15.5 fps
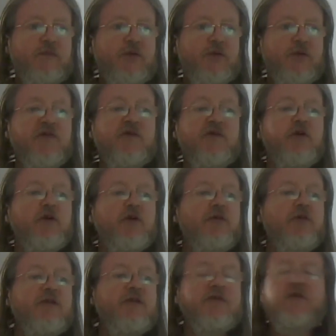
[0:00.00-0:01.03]
So before you
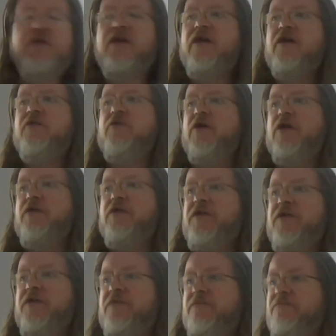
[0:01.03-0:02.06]
go out to the
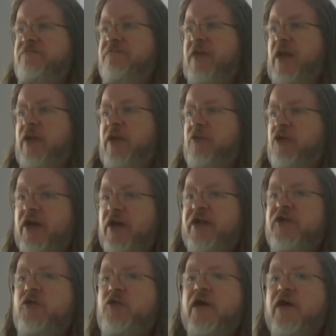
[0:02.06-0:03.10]
aircraft, I would
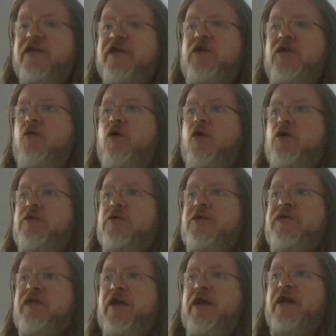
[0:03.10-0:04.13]
like to ask you all to
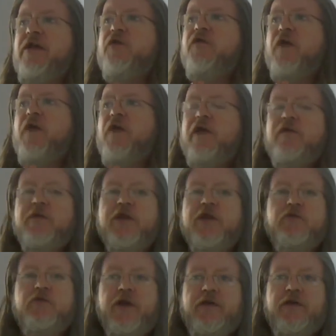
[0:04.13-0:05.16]
take a
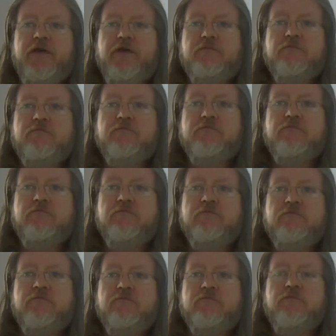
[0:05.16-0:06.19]
5-minute break.
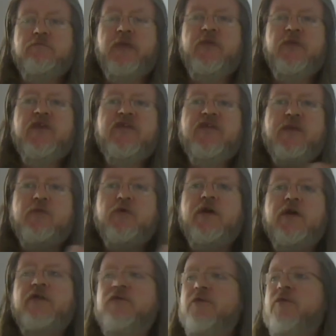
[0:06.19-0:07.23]
Maybe step
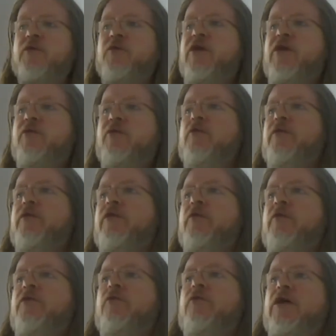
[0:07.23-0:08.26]
away from the people with
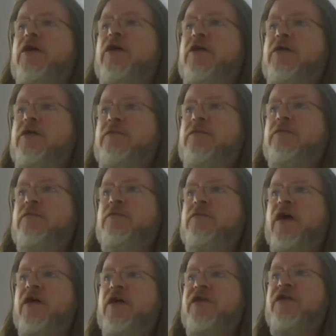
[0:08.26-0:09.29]
whom you are,
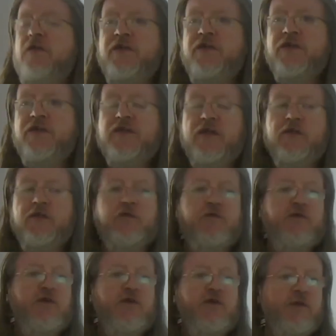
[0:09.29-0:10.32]
isolate yourself for
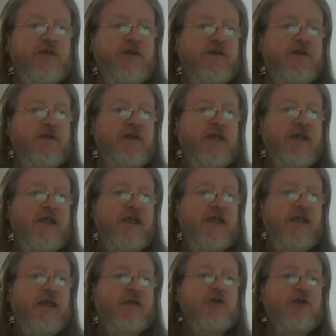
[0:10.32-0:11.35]
a few minutes,
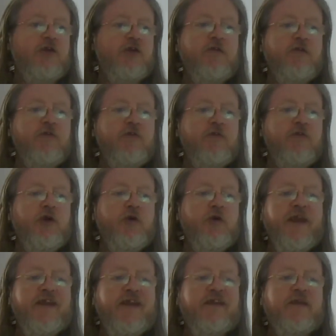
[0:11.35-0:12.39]
and go through a
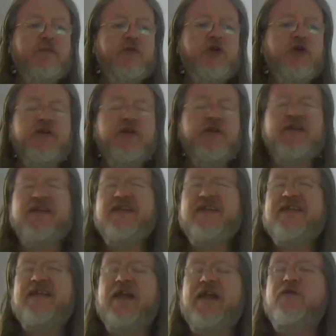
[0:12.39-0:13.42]
quick but honest
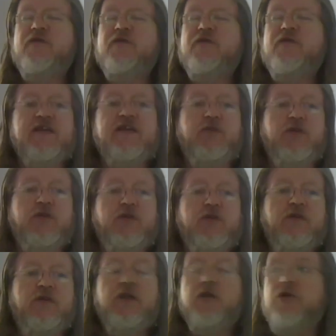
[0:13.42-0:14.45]
self-assessment.
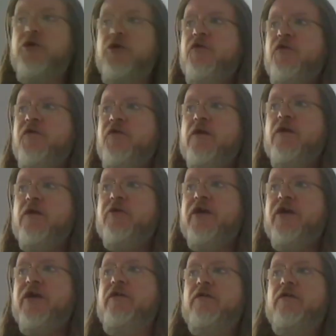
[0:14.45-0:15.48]
Do you feel
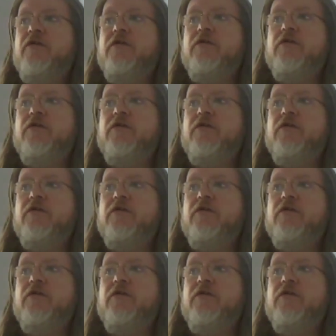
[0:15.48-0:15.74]
okay?